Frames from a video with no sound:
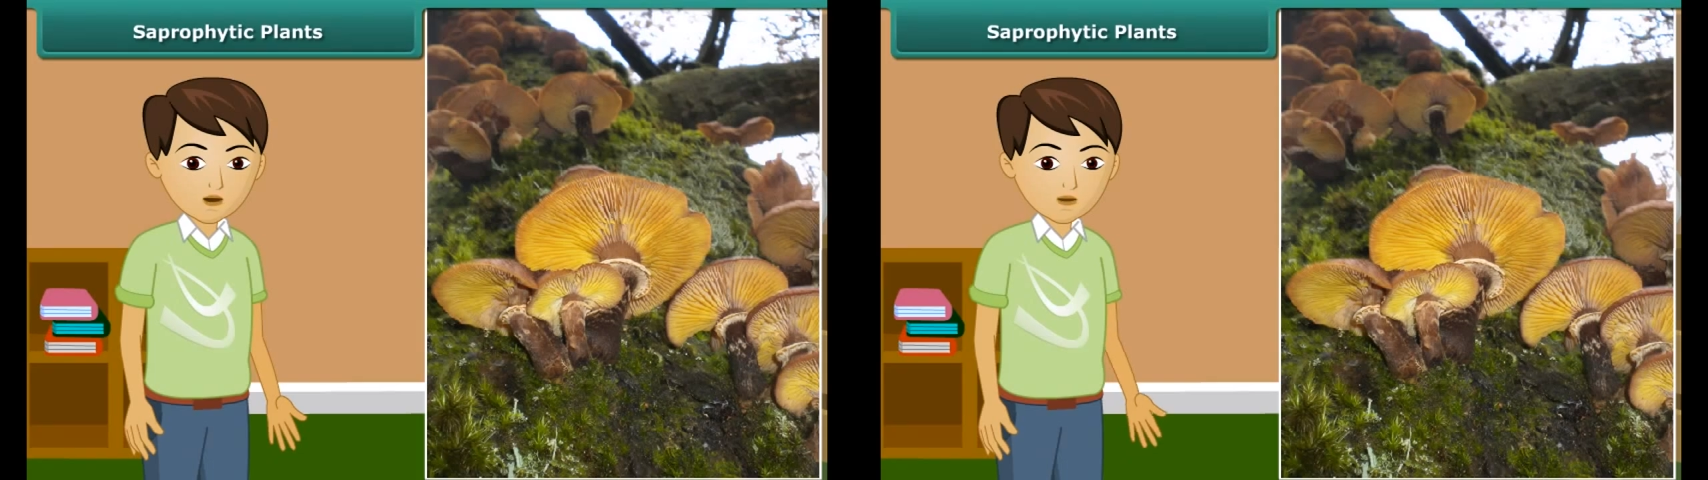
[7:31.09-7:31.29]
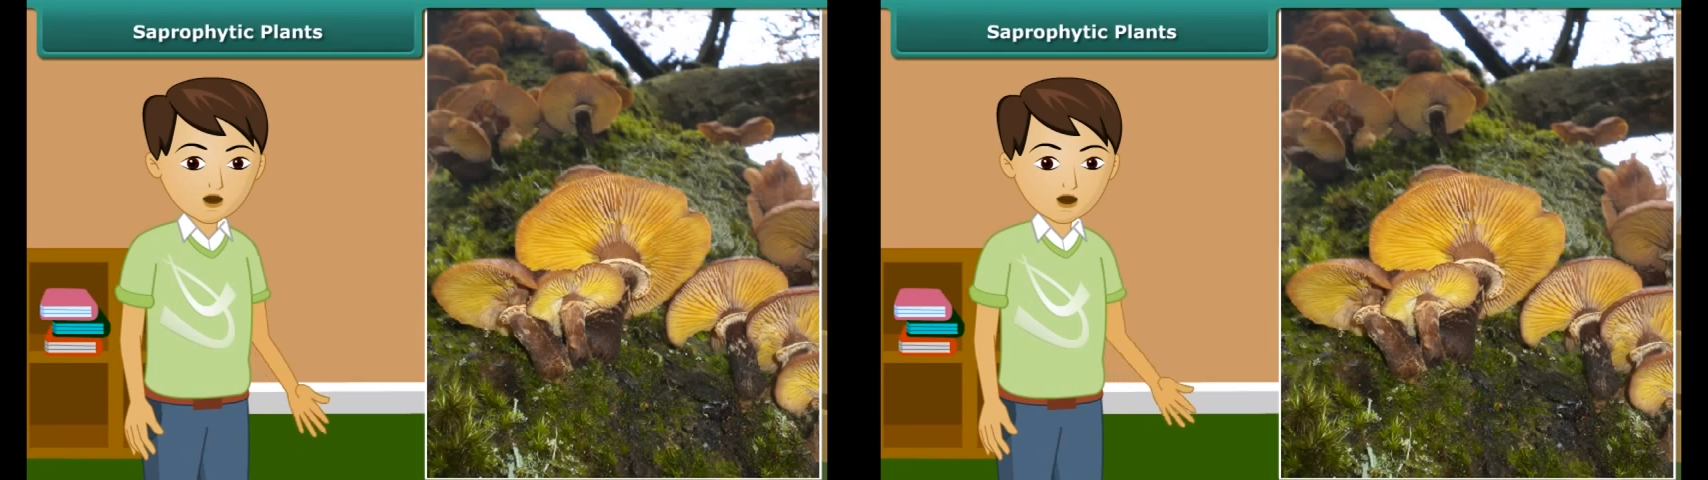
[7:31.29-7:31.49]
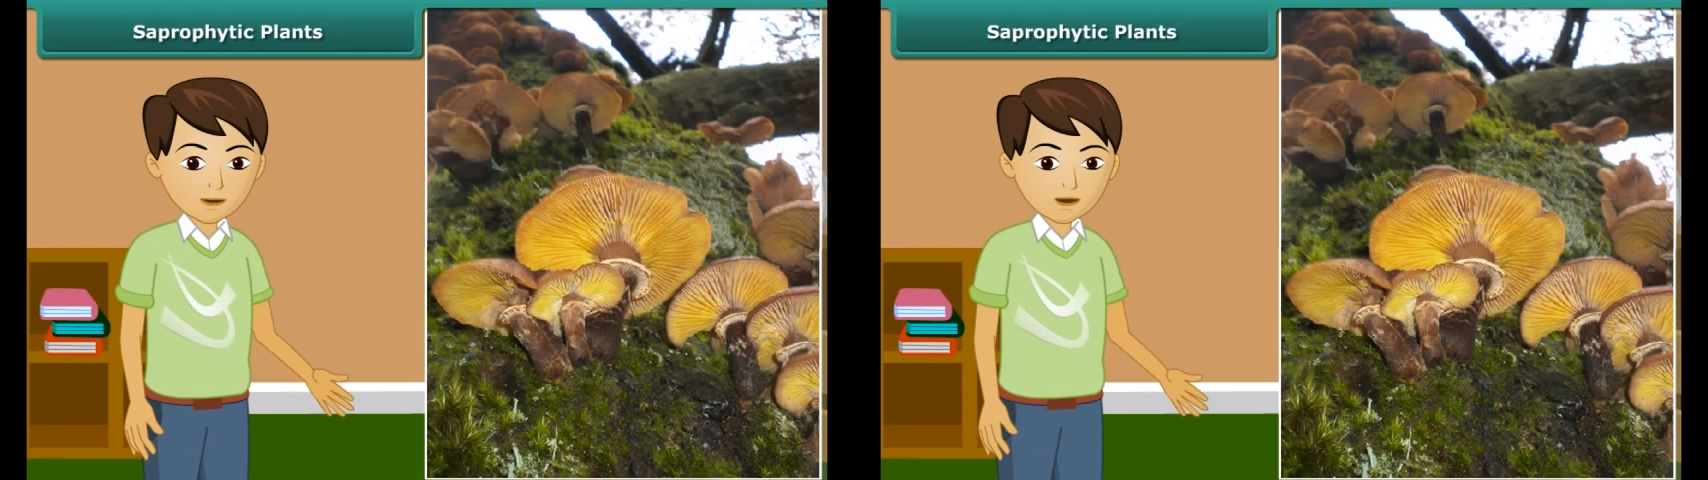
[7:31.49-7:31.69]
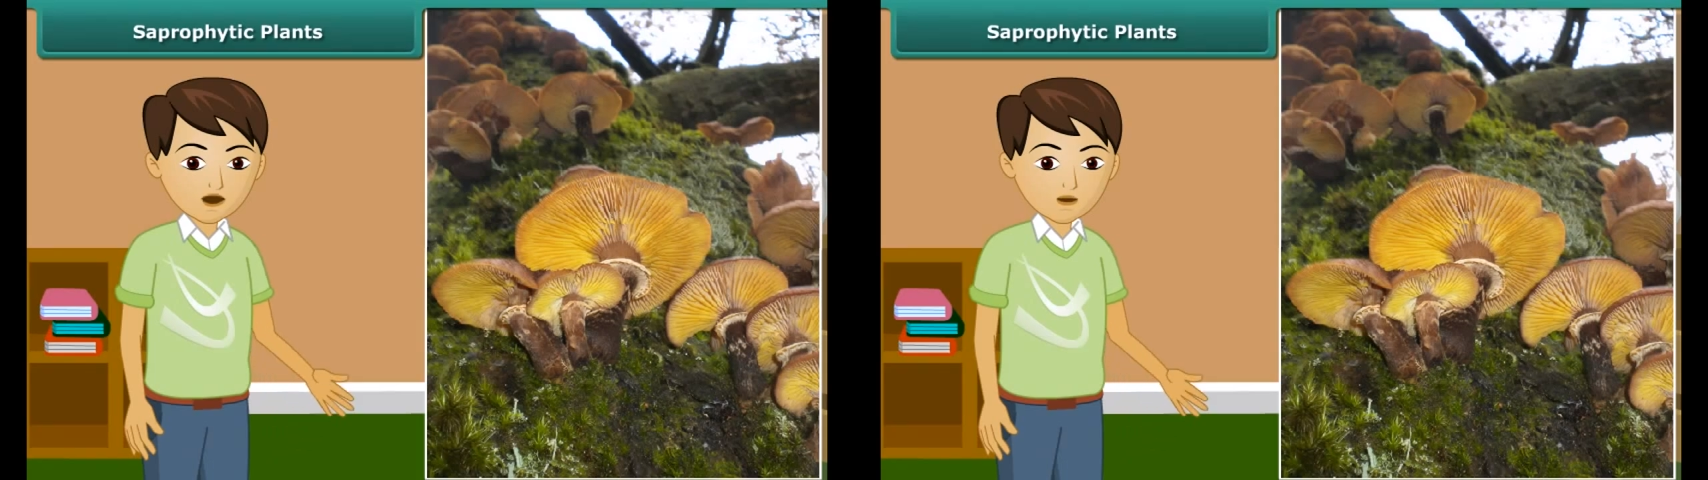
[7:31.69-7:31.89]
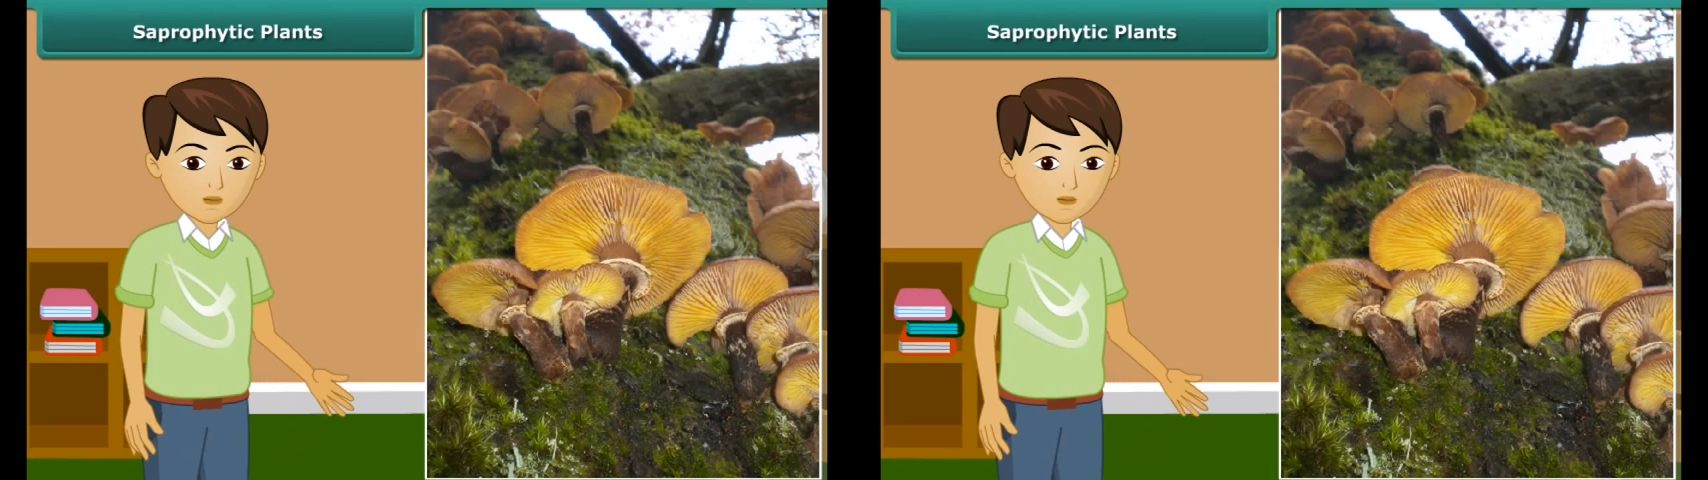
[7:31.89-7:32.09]
during
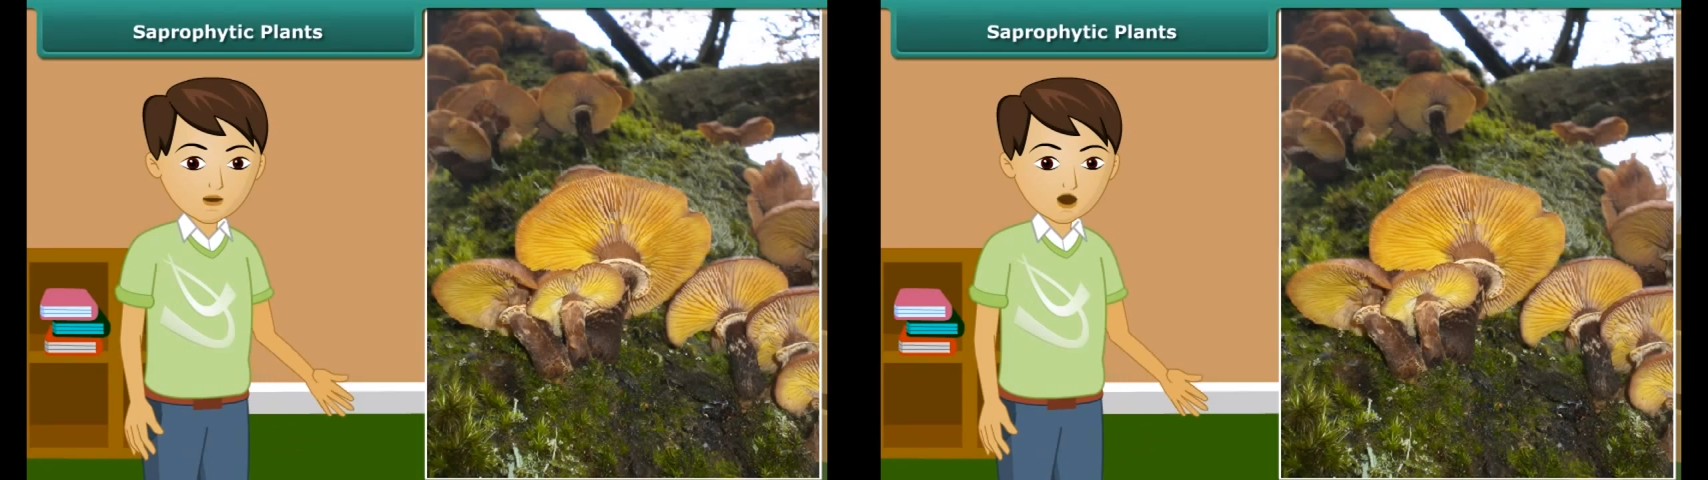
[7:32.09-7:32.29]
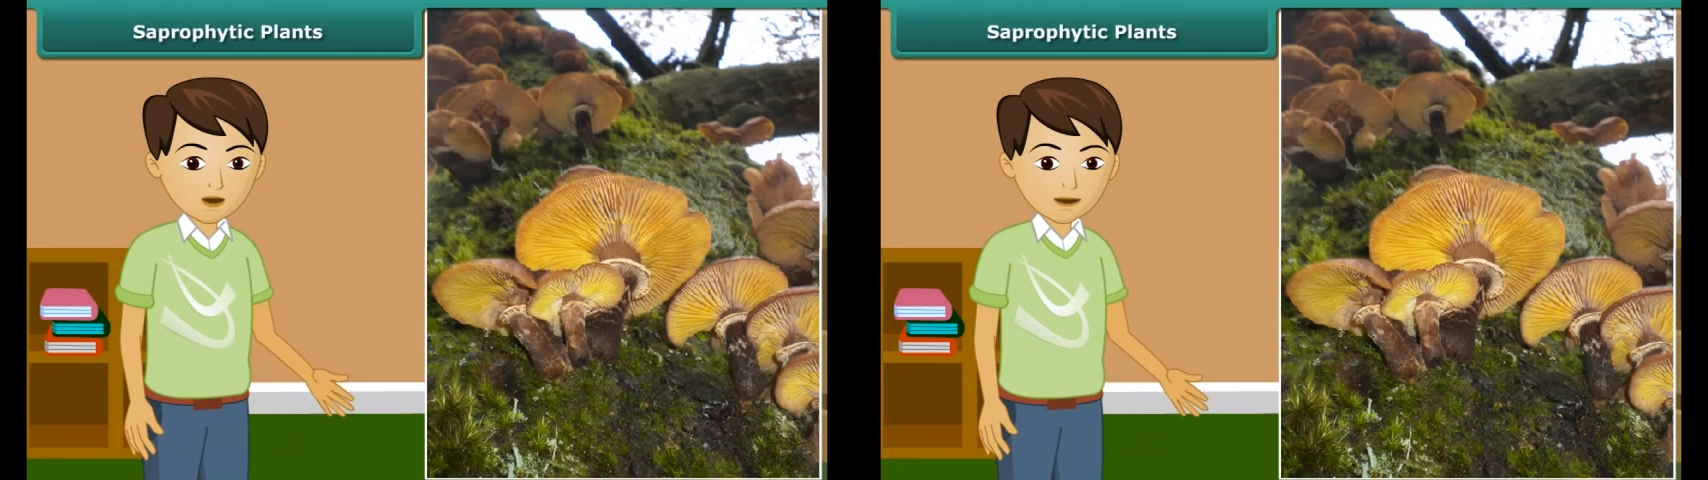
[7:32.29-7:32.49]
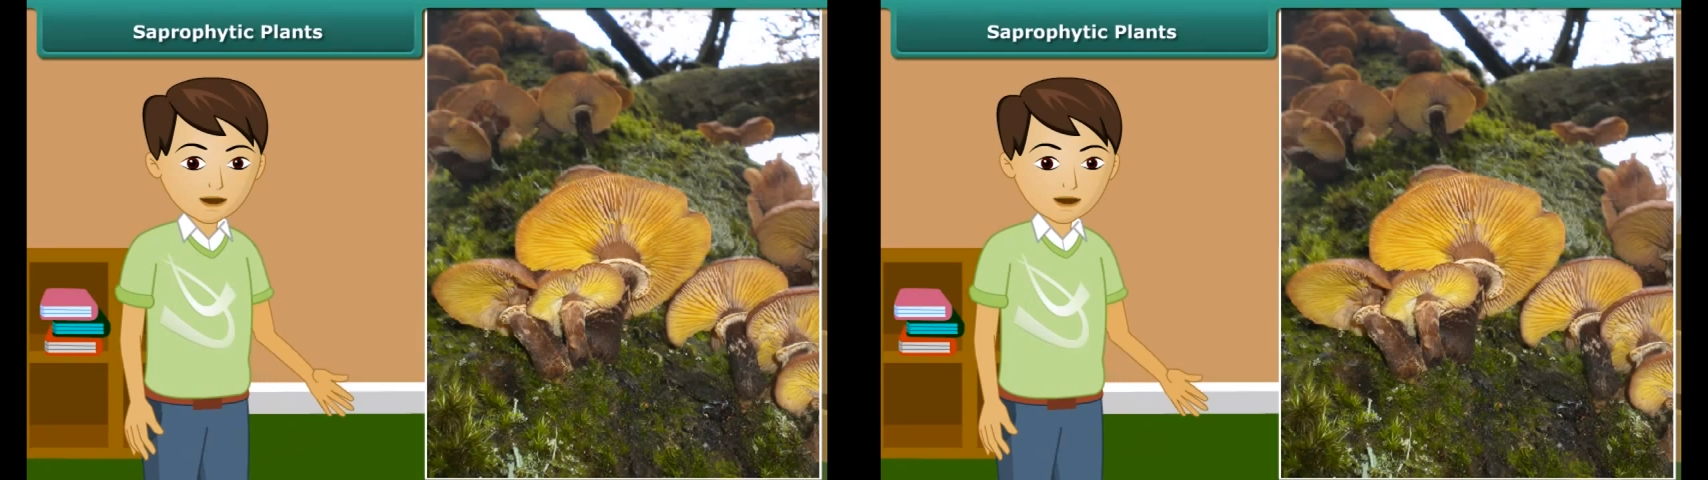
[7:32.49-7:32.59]
rainy season.